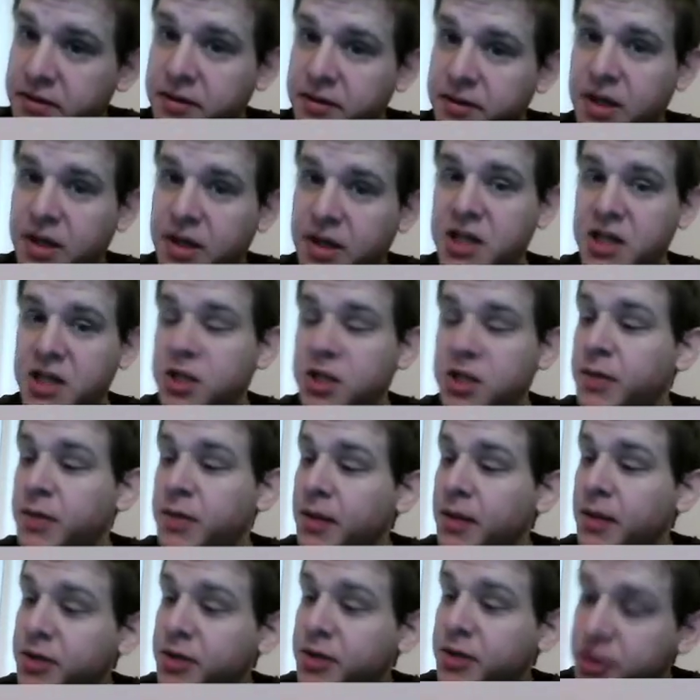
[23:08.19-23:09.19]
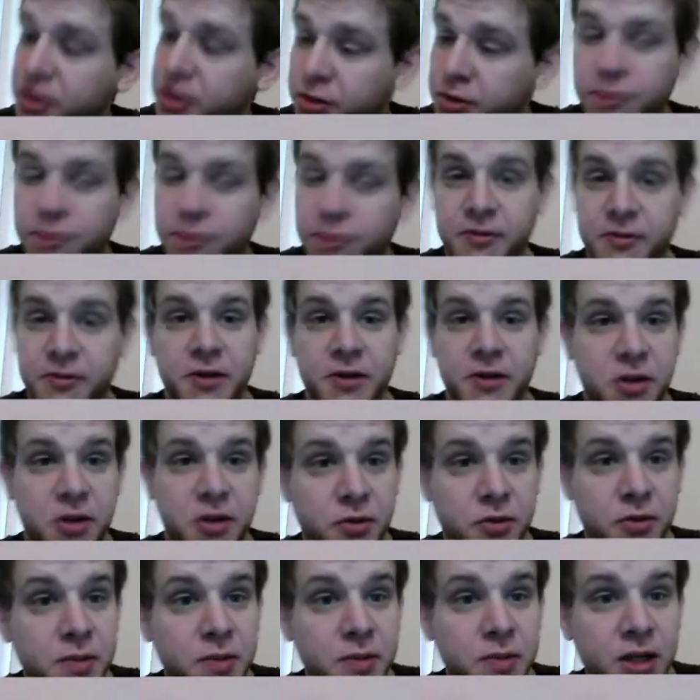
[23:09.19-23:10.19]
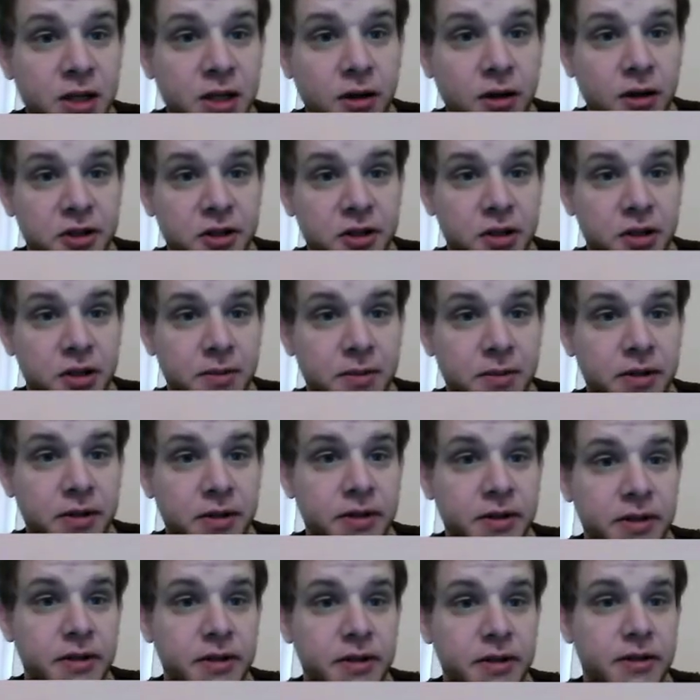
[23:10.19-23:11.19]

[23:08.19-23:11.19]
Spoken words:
It's to be able to do it for extremely large numbers